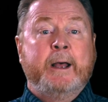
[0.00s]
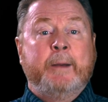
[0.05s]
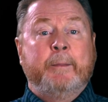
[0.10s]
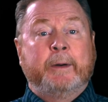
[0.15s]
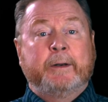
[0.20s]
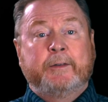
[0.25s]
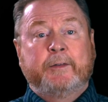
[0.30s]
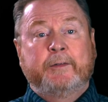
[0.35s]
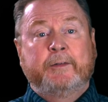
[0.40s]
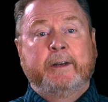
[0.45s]

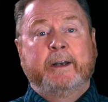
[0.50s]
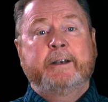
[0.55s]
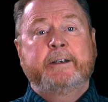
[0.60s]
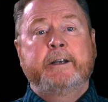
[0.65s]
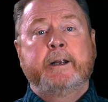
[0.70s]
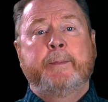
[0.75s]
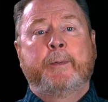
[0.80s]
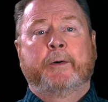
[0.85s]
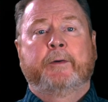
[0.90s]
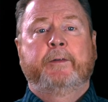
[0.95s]
But
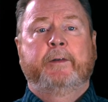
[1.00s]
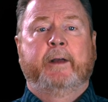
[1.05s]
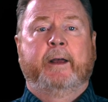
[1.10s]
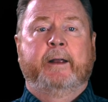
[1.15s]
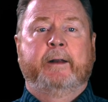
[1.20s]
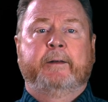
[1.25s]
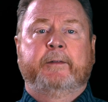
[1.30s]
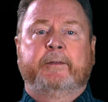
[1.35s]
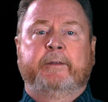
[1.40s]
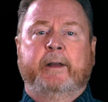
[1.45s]

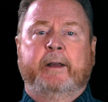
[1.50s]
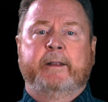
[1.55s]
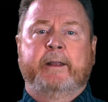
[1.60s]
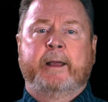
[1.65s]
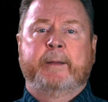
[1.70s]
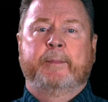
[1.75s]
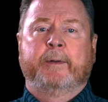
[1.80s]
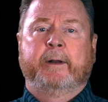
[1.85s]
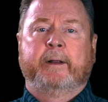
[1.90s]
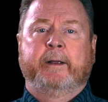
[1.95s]
60% say
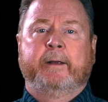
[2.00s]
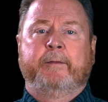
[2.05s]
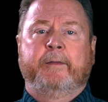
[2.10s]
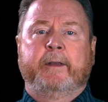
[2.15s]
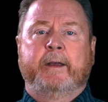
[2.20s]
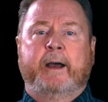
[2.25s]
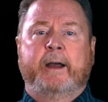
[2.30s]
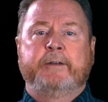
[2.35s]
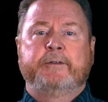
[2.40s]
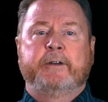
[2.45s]
they believe
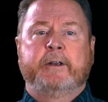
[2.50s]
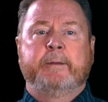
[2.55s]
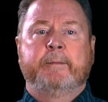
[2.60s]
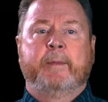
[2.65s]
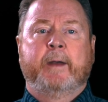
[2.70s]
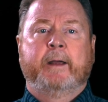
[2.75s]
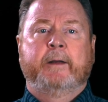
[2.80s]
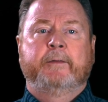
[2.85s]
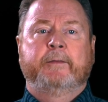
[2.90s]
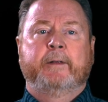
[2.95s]
the IG
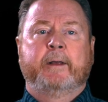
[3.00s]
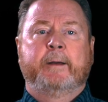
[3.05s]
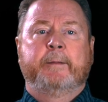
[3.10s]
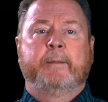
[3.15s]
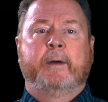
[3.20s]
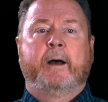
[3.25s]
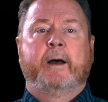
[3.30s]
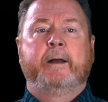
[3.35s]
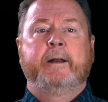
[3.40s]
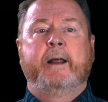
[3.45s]
makes
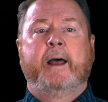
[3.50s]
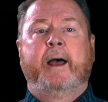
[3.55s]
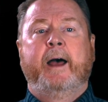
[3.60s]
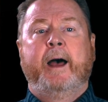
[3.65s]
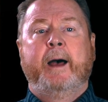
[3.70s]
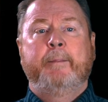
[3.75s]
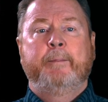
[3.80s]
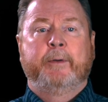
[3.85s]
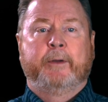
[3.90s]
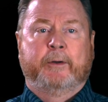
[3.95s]
them
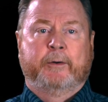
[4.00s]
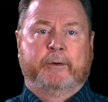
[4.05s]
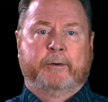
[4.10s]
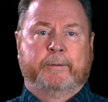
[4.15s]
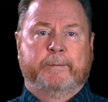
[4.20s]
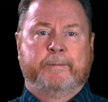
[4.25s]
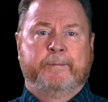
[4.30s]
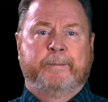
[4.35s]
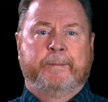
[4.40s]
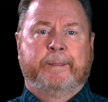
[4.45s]
unhappier.
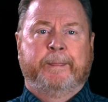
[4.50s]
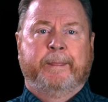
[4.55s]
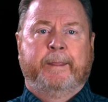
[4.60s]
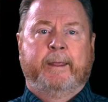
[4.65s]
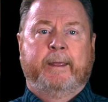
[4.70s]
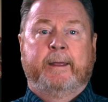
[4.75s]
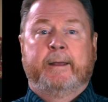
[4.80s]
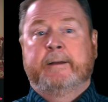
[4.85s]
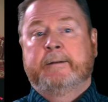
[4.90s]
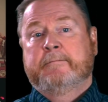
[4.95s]

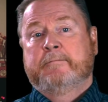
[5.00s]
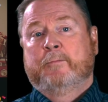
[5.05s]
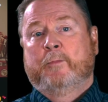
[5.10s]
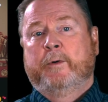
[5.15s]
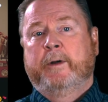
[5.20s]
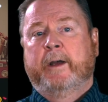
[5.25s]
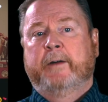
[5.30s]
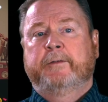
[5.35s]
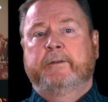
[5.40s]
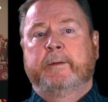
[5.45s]

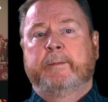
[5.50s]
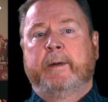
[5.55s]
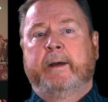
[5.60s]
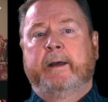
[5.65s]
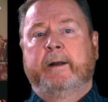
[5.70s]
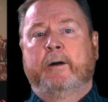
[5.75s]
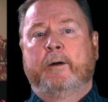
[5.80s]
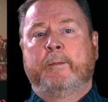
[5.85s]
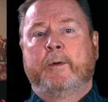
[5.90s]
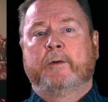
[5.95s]
We
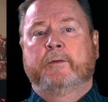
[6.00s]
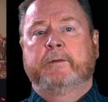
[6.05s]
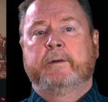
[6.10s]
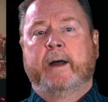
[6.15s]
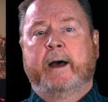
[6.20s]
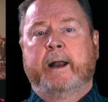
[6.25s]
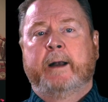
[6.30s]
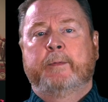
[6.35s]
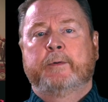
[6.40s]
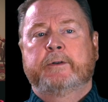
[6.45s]
estimate almost
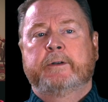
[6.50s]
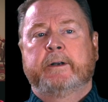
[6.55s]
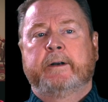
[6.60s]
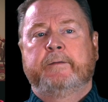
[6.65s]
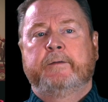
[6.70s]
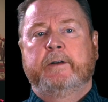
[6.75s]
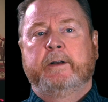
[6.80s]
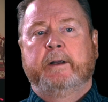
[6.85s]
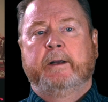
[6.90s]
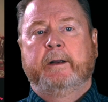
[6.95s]
90%
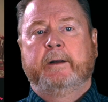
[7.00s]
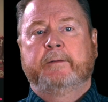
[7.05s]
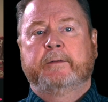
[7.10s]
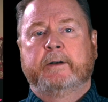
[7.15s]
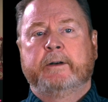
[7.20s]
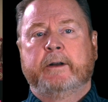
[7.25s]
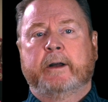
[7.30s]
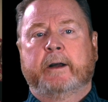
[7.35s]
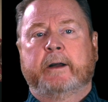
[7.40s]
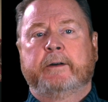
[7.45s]
of teens
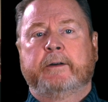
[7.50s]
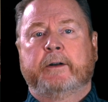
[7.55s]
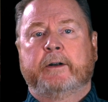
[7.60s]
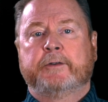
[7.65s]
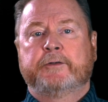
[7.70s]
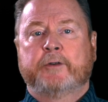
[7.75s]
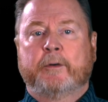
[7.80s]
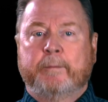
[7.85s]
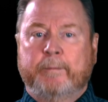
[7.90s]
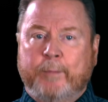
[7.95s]
and young
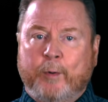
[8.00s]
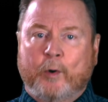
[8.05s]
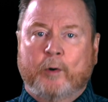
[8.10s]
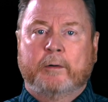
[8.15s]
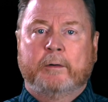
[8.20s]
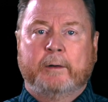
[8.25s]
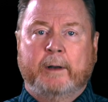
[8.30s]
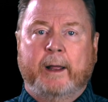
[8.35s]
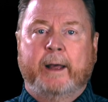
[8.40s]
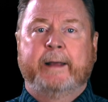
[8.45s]
adults are
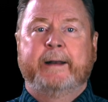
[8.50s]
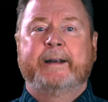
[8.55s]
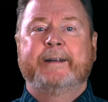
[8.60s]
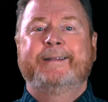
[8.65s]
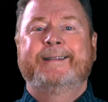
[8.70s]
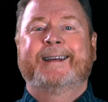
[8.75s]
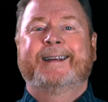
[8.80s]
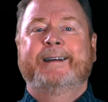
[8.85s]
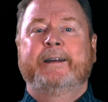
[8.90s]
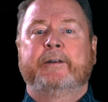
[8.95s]
borderline
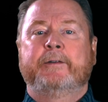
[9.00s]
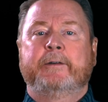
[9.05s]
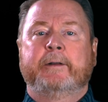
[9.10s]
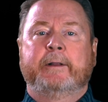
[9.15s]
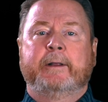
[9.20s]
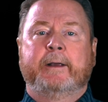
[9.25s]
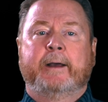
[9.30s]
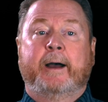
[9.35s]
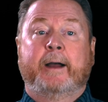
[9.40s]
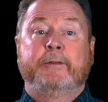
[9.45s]
addicted to
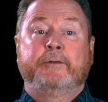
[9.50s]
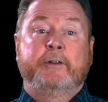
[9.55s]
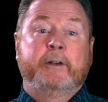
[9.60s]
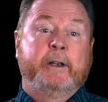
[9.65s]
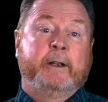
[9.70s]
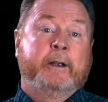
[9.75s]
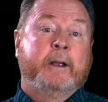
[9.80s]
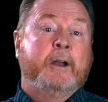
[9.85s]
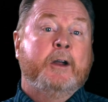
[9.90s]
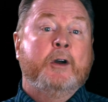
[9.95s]
the
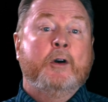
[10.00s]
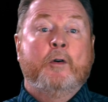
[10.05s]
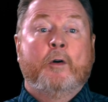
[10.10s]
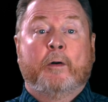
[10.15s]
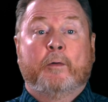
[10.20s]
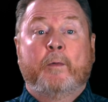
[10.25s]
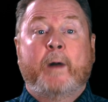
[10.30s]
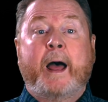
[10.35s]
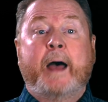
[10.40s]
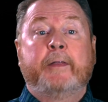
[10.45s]
IG,
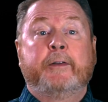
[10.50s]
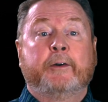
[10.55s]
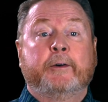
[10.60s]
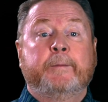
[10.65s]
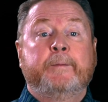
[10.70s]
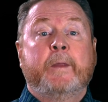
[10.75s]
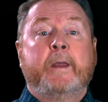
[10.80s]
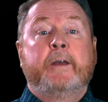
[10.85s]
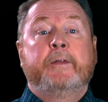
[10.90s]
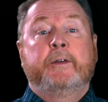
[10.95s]
or
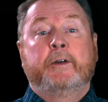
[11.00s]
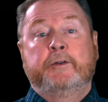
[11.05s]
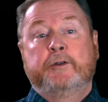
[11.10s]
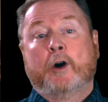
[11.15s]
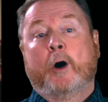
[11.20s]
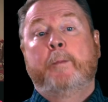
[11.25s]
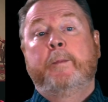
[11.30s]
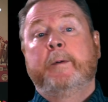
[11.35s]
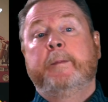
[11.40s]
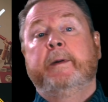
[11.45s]
rather, the
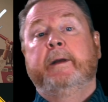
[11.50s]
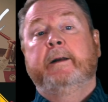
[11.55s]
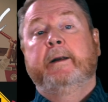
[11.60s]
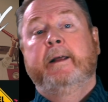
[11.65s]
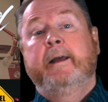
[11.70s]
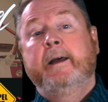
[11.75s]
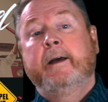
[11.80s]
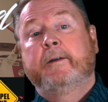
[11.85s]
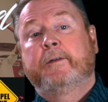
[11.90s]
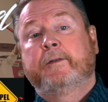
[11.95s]
dopamine
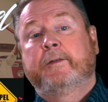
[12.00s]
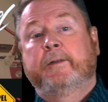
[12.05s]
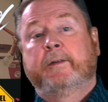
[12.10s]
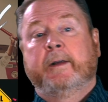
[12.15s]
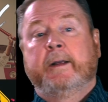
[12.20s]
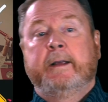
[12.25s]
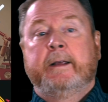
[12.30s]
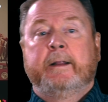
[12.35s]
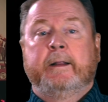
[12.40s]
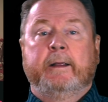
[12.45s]
hits
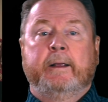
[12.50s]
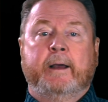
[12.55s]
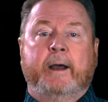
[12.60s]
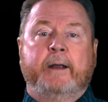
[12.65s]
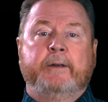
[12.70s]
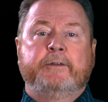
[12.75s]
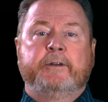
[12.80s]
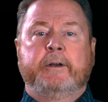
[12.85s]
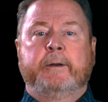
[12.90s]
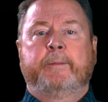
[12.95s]
the
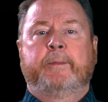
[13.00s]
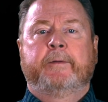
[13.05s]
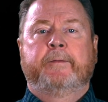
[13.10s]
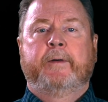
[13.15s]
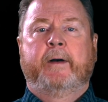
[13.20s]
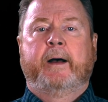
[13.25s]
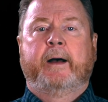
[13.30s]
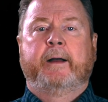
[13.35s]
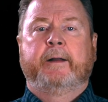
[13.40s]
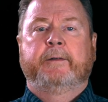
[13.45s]
IG
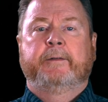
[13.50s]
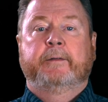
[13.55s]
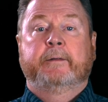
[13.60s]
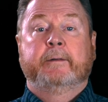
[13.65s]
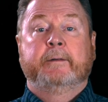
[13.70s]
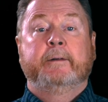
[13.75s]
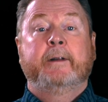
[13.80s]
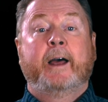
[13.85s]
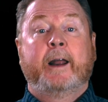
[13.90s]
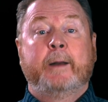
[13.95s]
provides.
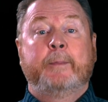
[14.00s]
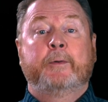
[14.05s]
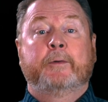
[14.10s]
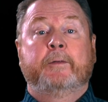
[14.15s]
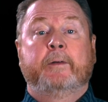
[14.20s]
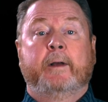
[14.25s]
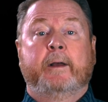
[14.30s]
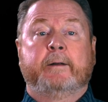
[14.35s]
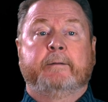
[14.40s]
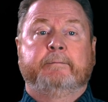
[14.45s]

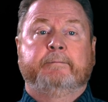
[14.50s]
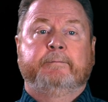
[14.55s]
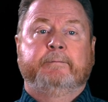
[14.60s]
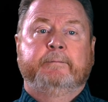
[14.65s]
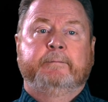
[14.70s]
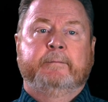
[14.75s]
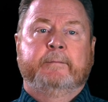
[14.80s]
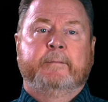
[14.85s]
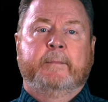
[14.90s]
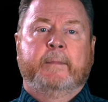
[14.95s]
90%.
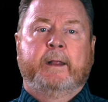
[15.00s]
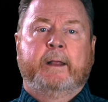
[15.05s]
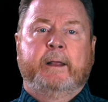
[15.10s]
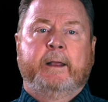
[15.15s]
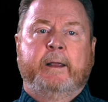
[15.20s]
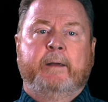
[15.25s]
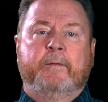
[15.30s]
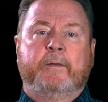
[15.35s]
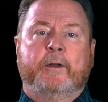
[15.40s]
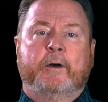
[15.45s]

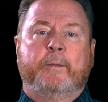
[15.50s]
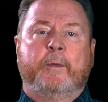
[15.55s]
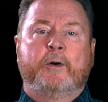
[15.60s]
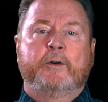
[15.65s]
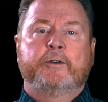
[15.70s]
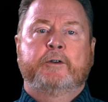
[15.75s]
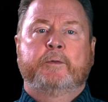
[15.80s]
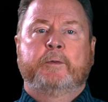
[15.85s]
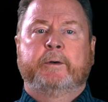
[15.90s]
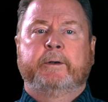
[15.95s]
Even though
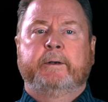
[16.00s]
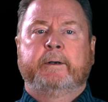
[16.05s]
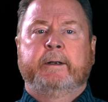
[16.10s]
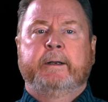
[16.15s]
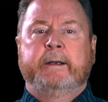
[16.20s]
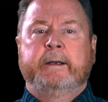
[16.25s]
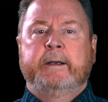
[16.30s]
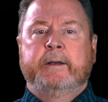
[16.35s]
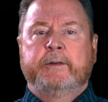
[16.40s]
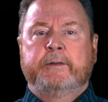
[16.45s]
most would
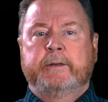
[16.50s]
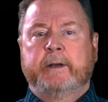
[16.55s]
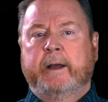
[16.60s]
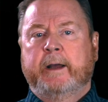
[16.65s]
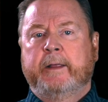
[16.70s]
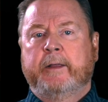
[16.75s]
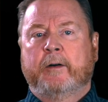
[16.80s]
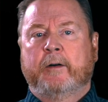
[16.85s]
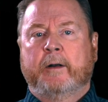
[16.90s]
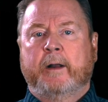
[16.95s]

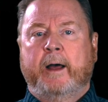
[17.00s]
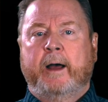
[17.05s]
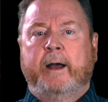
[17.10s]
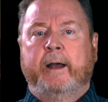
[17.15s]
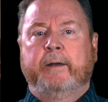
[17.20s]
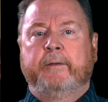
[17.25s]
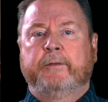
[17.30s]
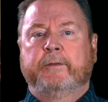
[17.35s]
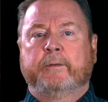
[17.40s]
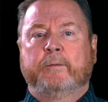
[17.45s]
say their
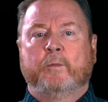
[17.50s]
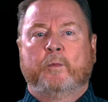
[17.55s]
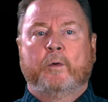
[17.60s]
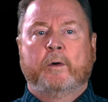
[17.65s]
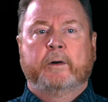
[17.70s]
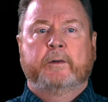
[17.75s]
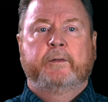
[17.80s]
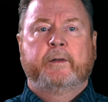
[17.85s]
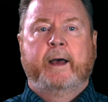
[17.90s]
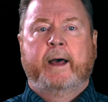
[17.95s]
lives and
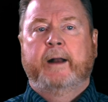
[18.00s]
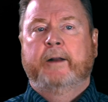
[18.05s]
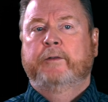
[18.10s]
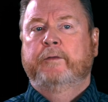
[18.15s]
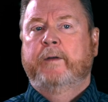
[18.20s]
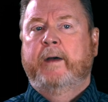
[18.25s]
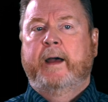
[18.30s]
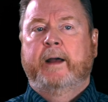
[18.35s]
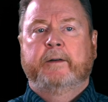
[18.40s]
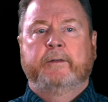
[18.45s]
work
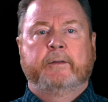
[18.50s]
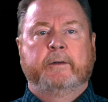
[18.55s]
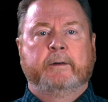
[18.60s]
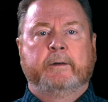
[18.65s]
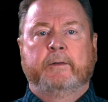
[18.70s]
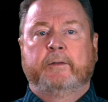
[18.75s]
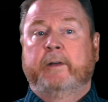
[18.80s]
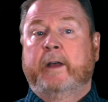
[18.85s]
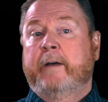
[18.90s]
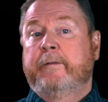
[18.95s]
satisfaction,
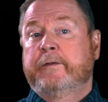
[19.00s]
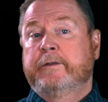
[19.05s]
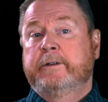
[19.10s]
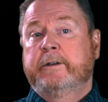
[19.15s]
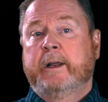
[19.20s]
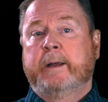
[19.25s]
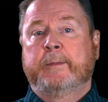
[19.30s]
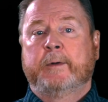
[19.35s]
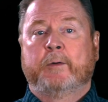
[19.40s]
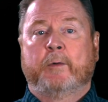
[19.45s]

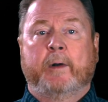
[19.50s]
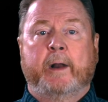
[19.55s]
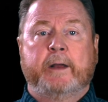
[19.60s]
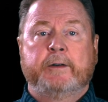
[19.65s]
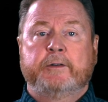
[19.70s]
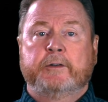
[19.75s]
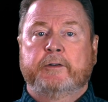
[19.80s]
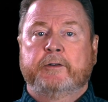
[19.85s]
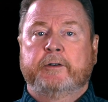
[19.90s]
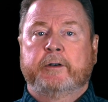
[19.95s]
self-esteem, and
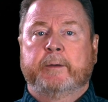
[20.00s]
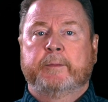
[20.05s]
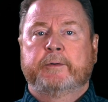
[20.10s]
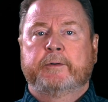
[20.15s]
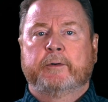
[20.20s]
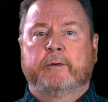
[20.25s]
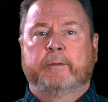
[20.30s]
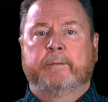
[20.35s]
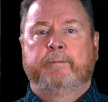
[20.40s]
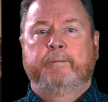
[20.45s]
relationships
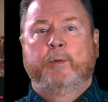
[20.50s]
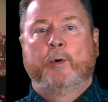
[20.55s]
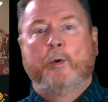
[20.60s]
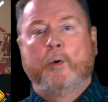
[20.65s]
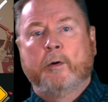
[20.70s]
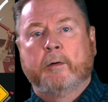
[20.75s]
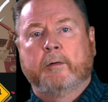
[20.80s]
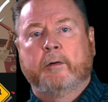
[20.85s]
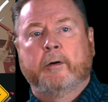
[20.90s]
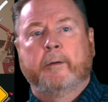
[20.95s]
are
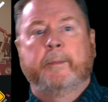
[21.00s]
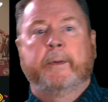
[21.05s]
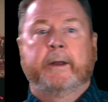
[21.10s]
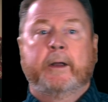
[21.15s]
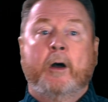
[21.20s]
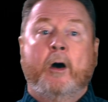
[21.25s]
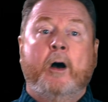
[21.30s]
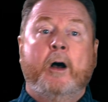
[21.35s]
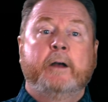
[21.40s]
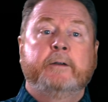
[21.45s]
poorer
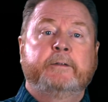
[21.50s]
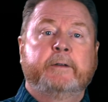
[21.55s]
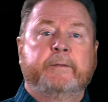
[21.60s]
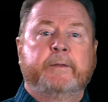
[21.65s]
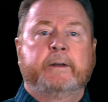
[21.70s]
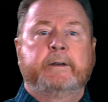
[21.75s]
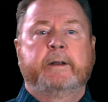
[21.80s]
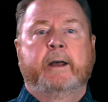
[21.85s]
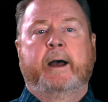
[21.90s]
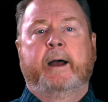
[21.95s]
because of
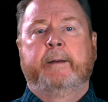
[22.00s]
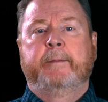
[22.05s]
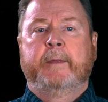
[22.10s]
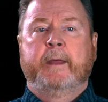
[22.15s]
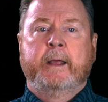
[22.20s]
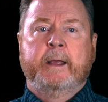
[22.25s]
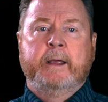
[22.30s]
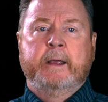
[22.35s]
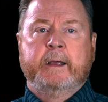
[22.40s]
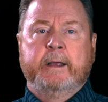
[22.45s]
the time
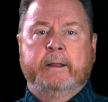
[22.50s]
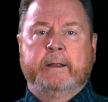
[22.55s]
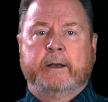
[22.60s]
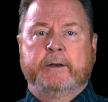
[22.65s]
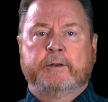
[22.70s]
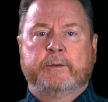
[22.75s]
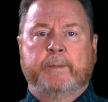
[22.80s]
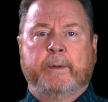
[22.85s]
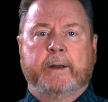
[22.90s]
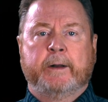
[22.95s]
they
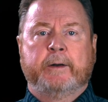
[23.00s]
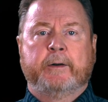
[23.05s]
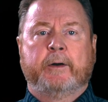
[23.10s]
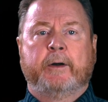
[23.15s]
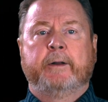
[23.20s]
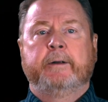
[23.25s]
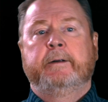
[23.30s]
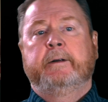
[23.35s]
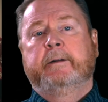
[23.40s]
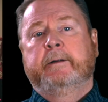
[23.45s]
spend
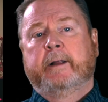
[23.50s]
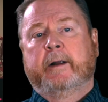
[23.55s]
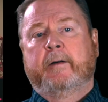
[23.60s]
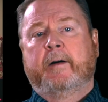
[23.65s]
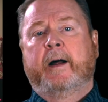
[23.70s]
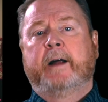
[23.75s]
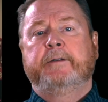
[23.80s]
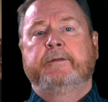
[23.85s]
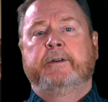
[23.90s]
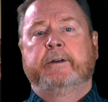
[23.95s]
on their
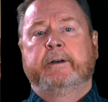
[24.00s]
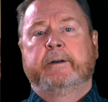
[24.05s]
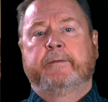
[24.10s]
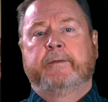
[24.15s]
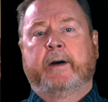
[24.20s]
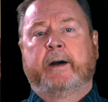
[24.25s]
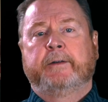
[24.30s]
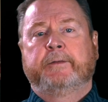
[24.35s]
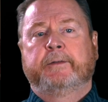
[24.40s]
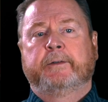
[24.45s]
IG
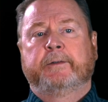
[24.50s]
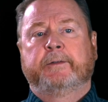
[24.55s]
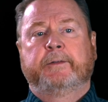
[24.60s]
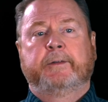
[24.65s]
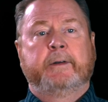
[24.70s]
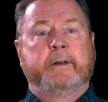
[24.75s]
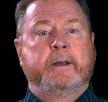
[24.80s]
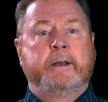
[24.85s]
devices.